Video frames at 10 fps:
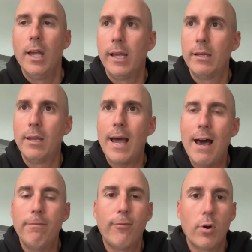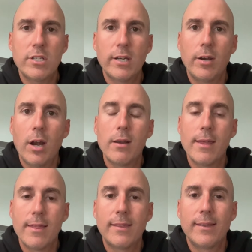And how fortunate are
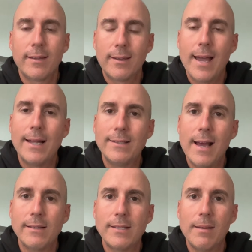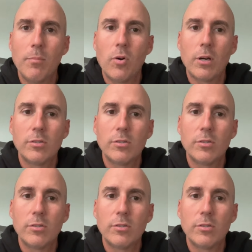they that they got Dante Moore,